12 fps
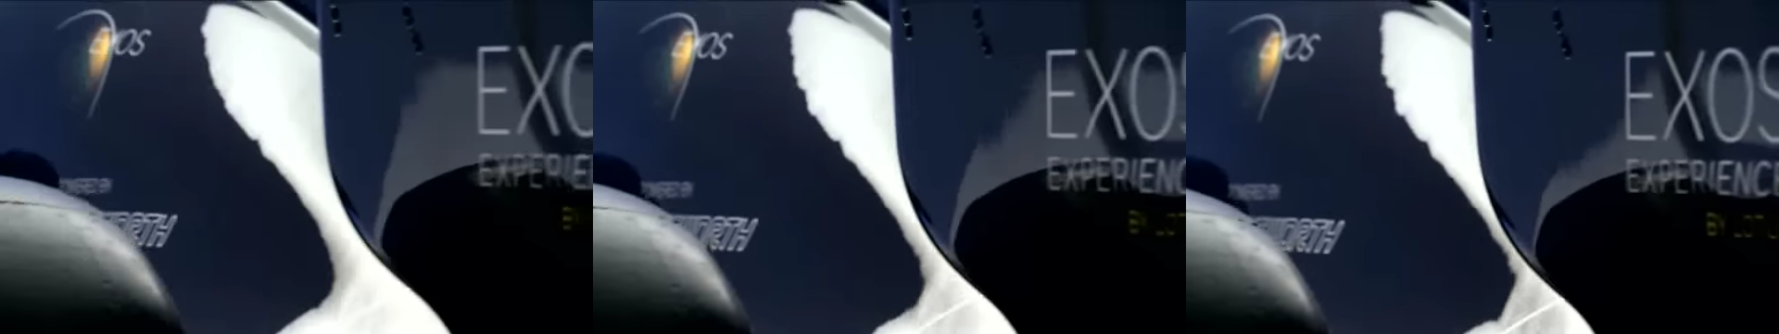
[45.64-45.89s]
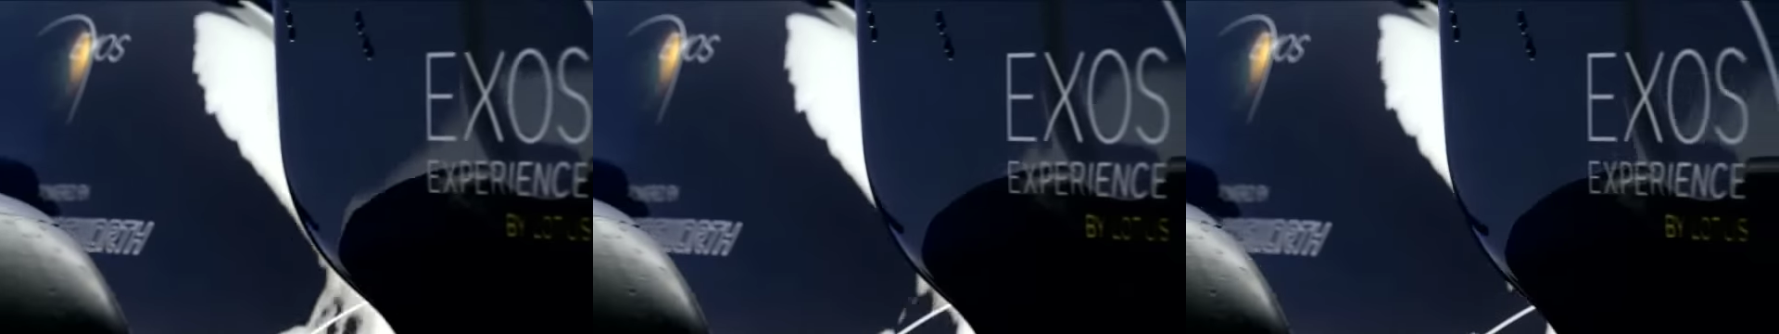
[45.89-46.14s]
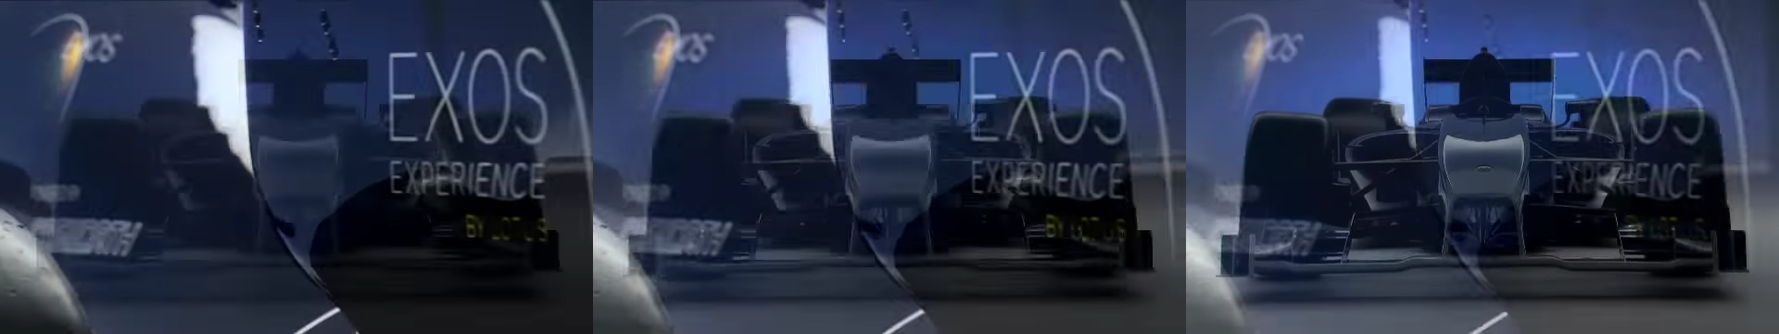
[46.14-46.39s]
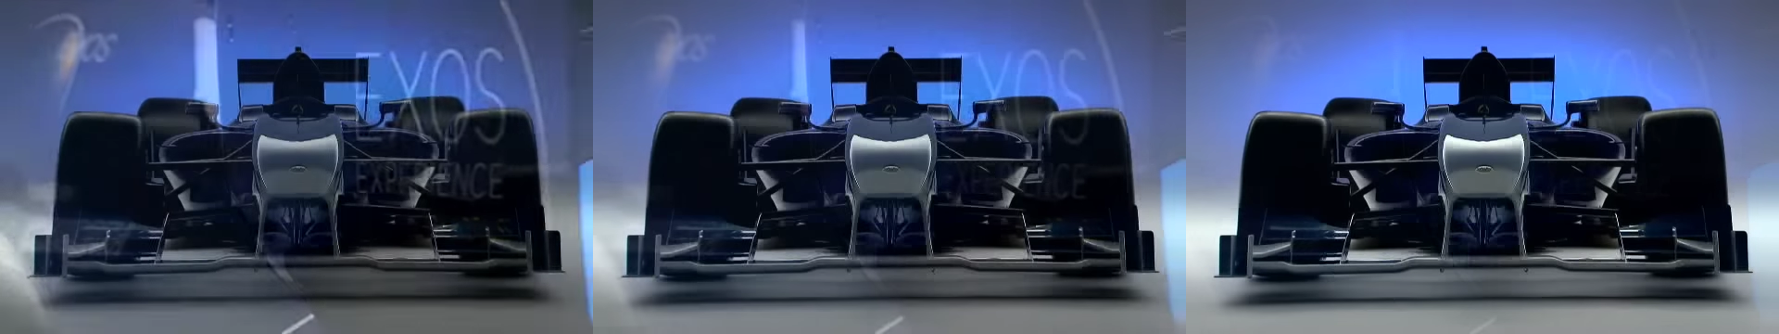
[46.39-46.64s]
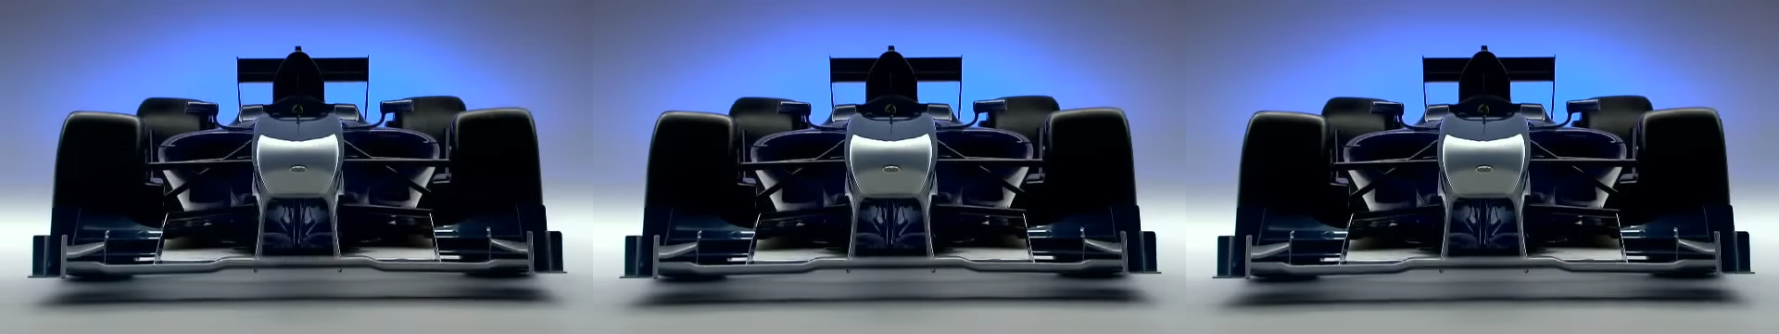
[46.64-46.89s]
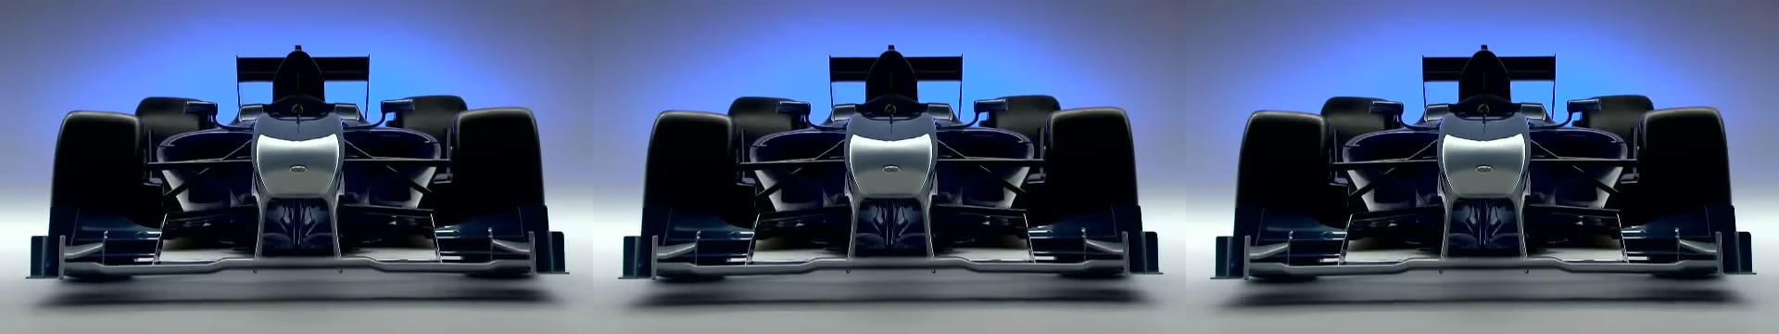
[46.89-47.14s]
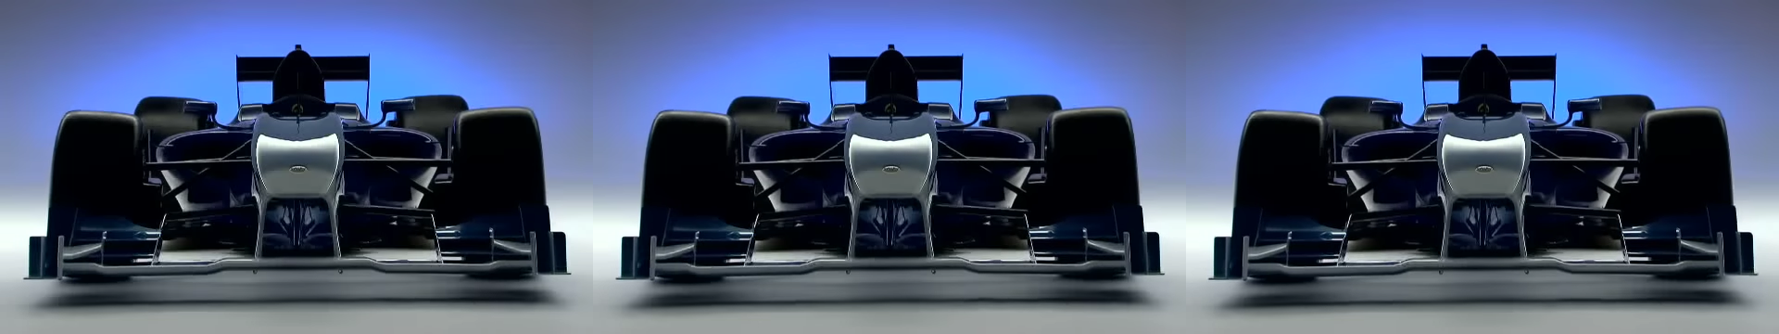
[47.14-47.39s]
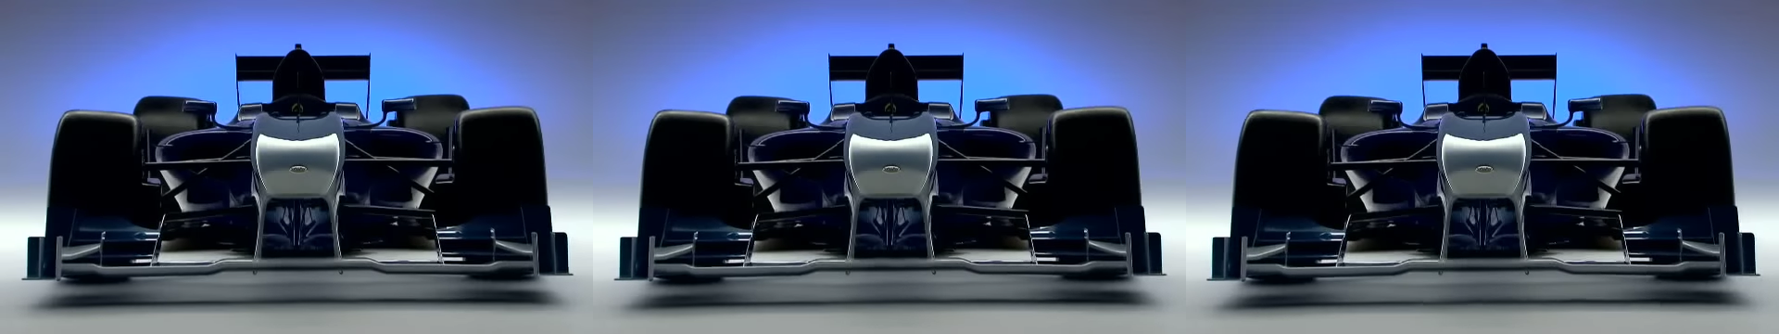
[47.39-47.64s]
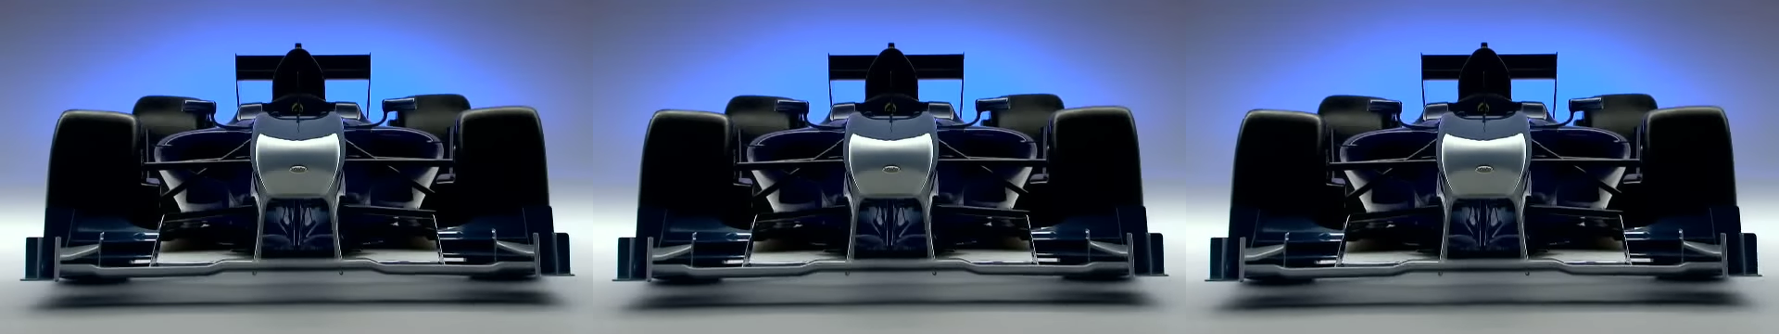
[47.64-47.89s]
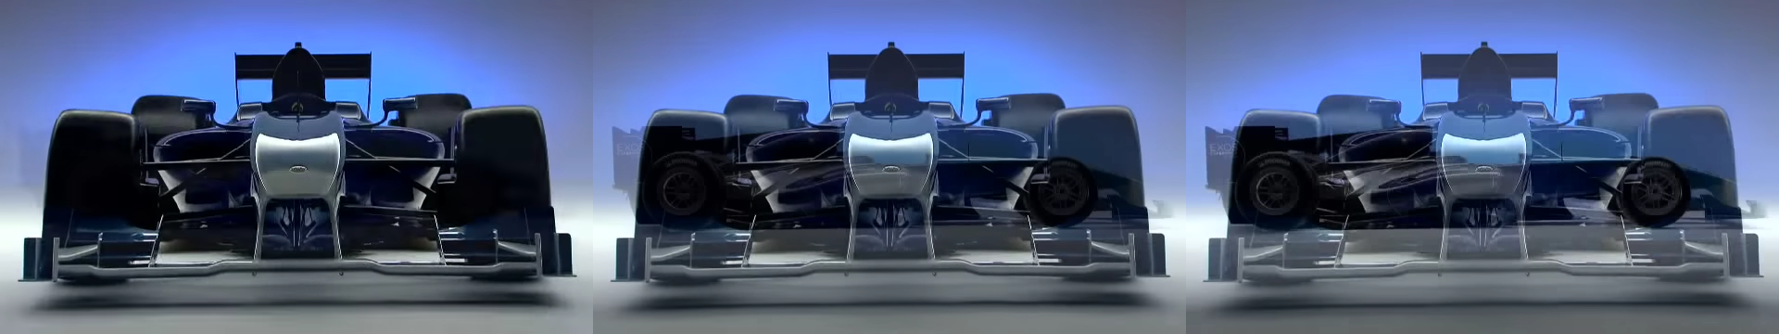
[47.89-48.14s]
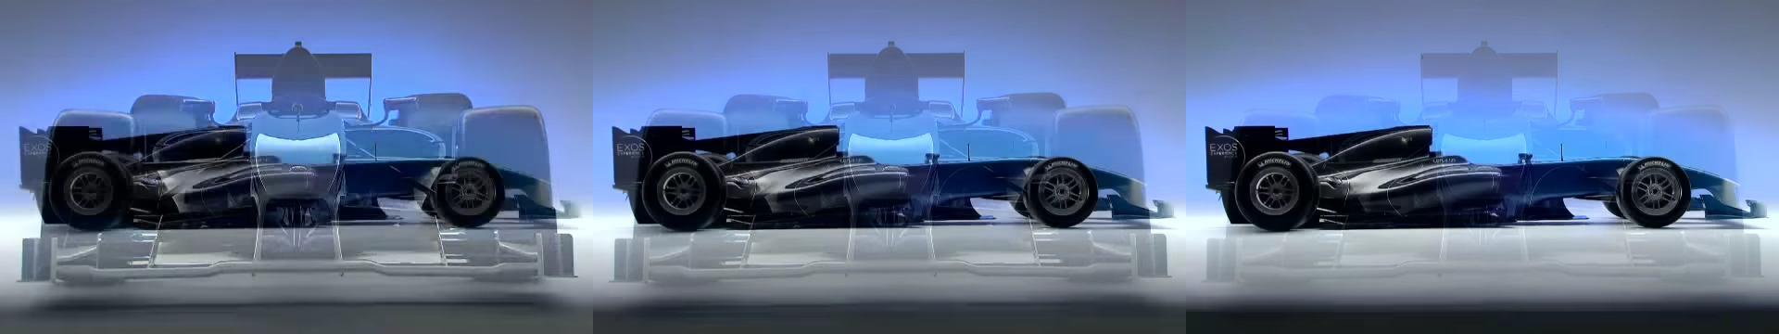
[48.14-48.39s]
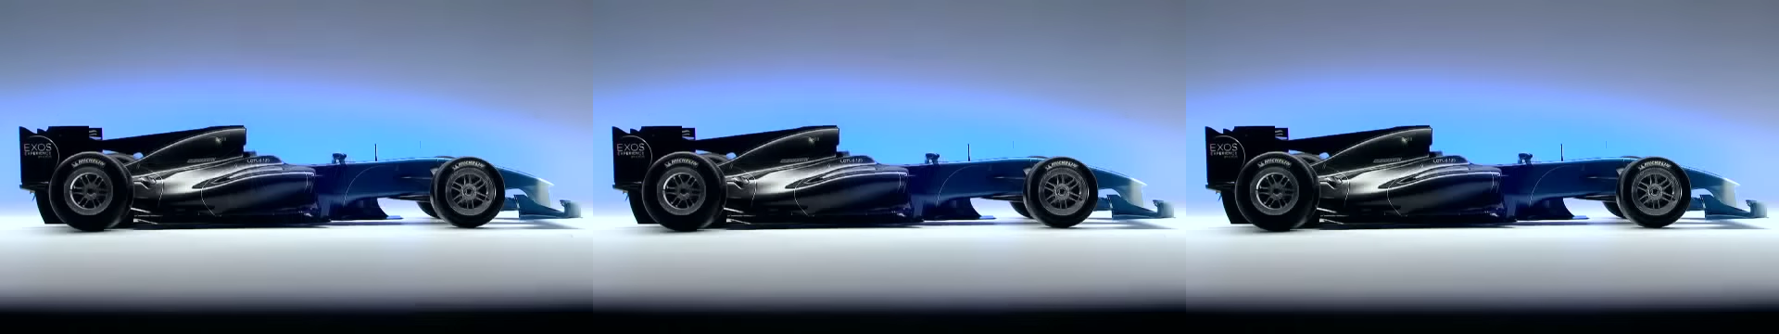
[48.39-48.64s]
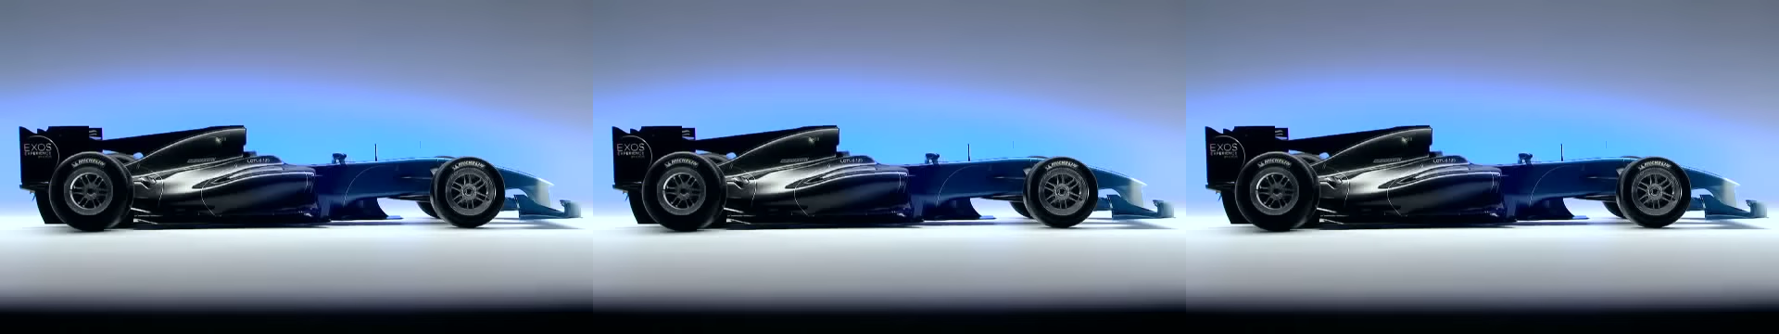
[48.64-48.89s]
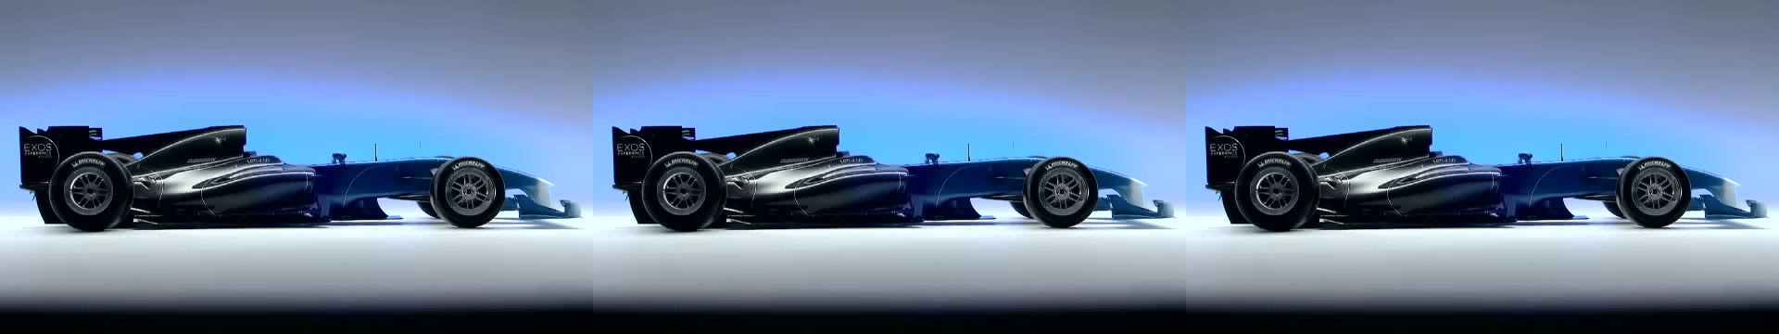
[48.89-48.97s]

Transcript: No face is visible, so there are no lips to read.